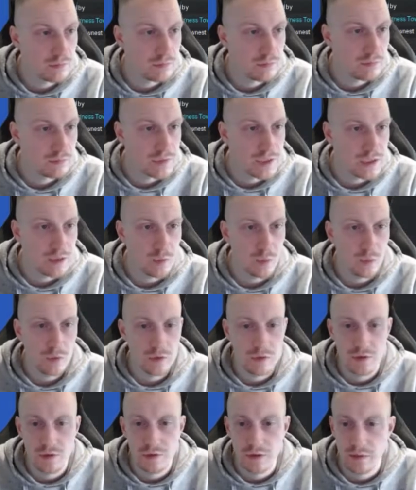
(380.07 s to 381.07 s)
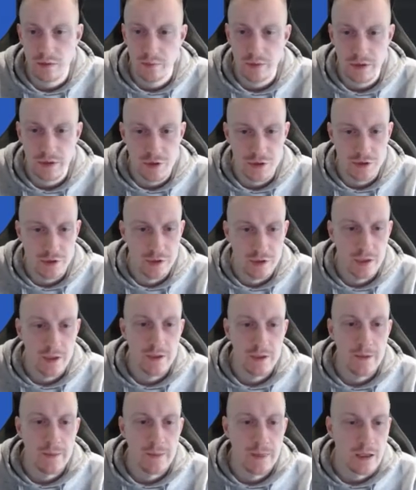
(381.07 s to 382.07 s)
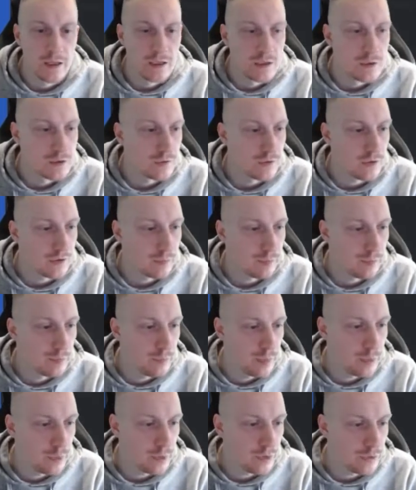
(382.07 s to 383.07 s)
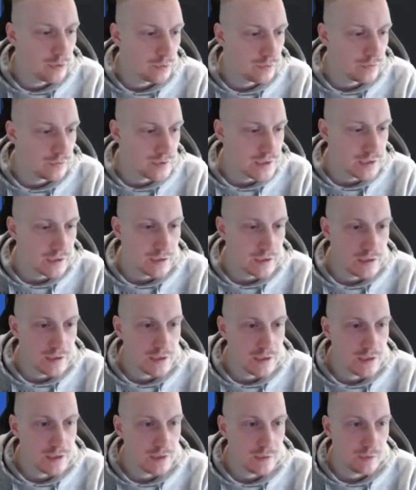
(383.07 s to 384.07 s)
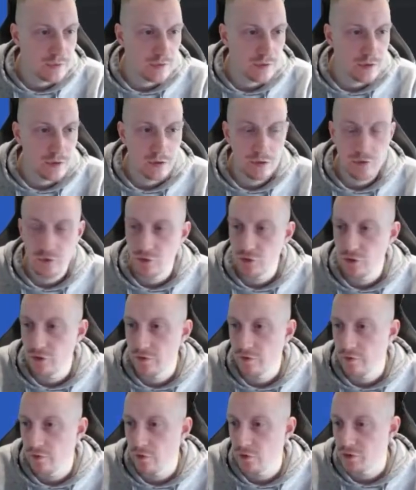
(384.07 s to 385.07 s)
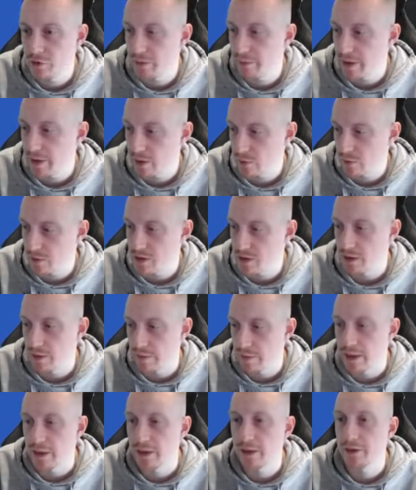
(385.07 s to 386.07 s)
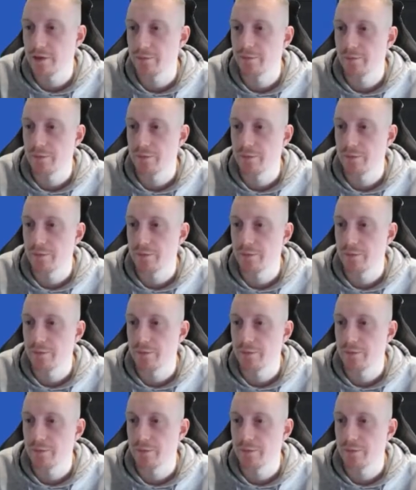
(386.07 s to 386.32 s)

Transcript: team was on that picture. So we've got poor youth facilities. We've got £140 in the bank.